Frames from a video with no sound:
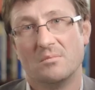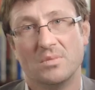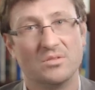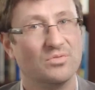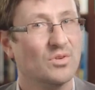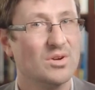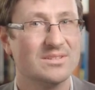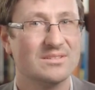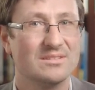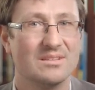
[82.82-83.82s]
But
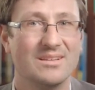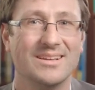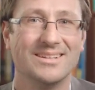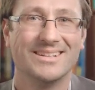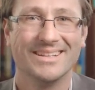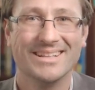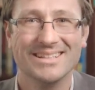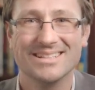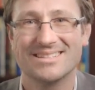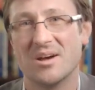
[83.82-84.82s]
first, let
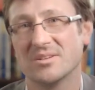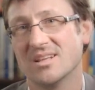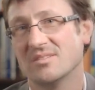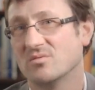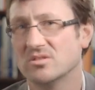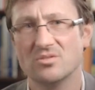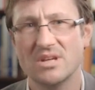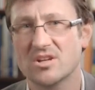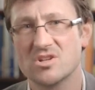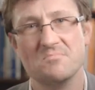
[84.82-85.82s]
us outline what do
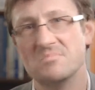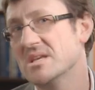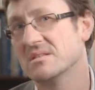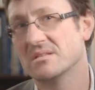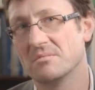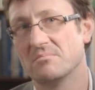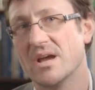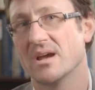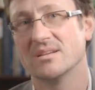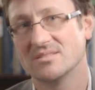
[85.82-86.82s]
we actually mean
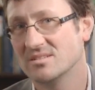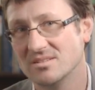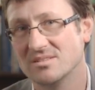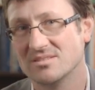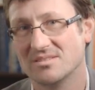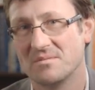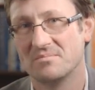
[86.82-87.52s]
by ICTs.